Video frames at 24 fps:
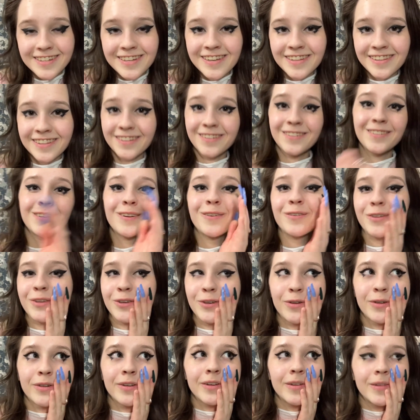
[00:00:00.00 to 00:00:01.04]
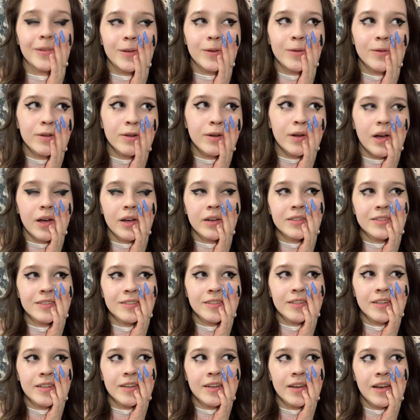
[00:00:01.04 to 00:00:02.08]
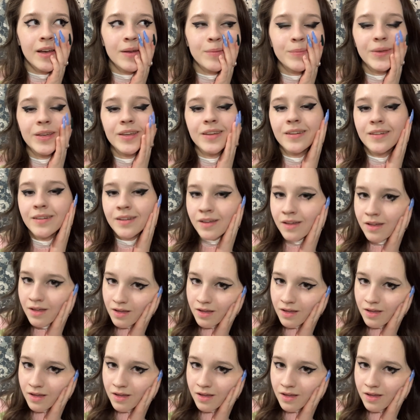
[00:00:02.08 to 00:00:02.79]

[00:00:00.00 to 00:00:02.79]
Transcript: They're so cute. You know what? Honestly, I mean,